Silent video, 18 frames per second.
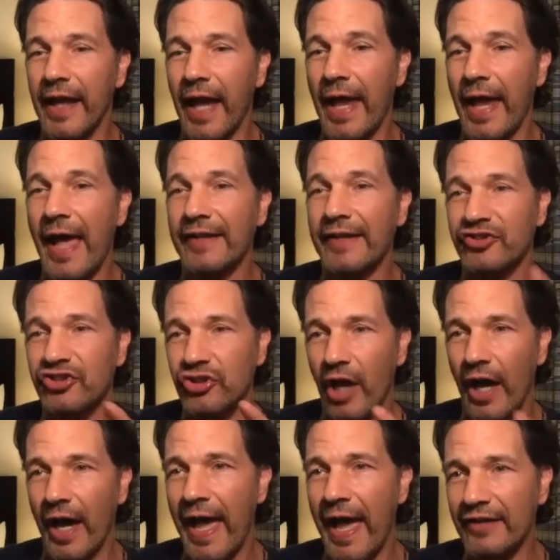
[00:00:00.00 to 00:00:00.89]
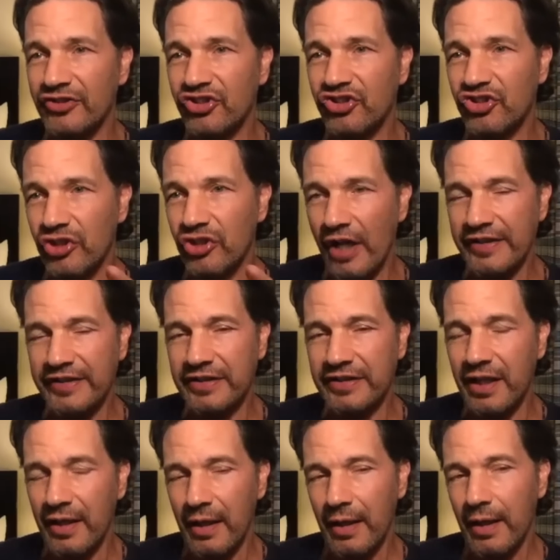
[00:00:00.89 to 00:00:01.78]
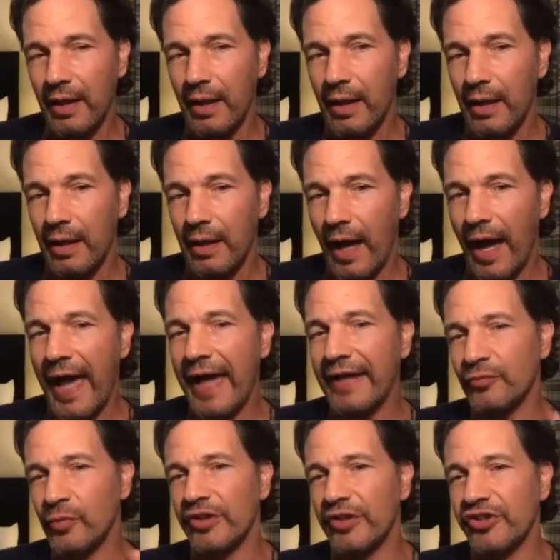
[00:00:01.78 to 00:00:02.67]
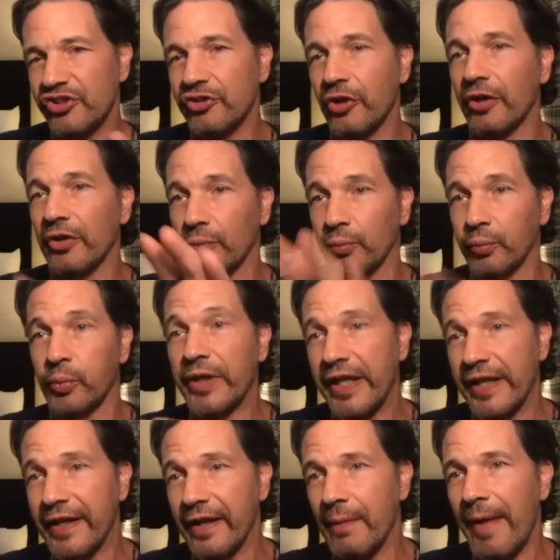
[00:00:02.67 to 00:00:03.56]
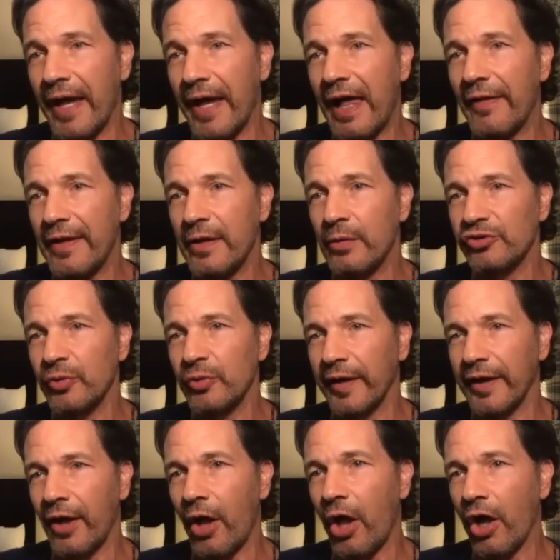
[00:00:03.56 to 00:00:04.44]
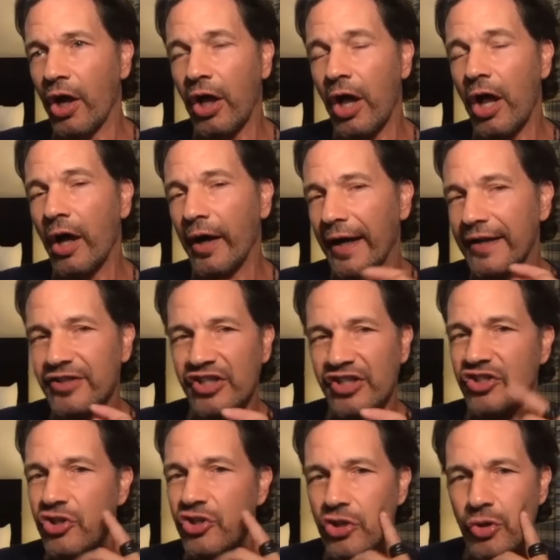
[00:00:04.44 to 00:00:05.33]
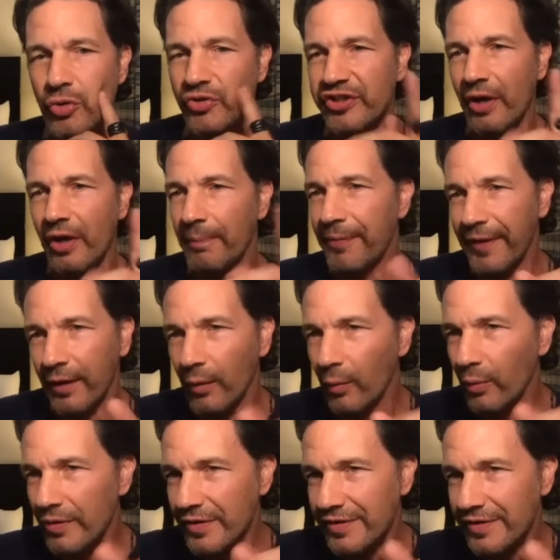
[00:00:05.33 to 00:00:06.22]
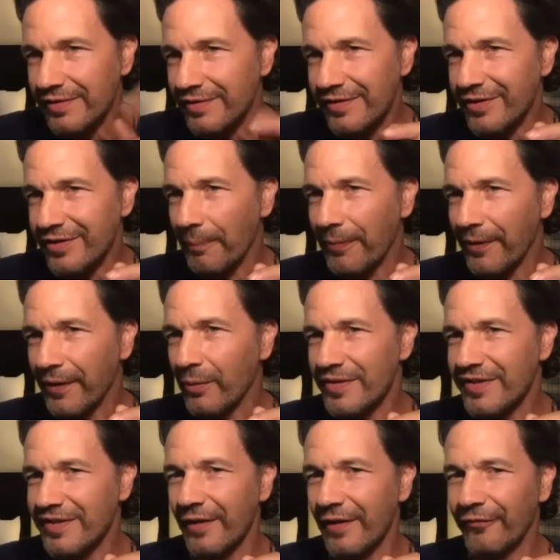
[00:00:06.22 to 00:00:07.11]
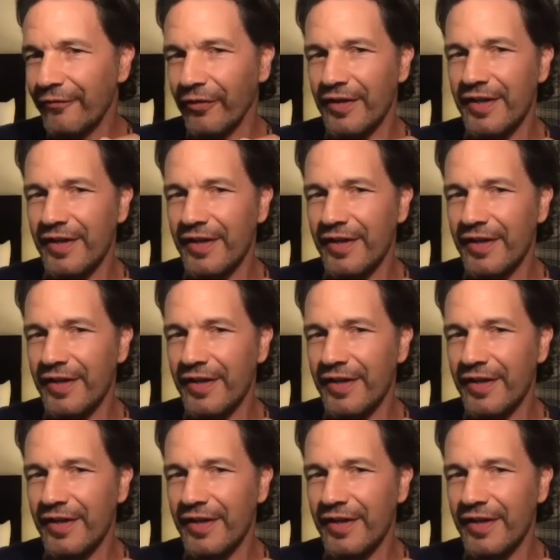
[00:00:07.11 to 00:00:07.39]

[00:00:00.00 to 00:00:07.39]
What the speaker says: And I had just I hadn't really started reading about how they were doing it in Hong Kong. I just knew something was different.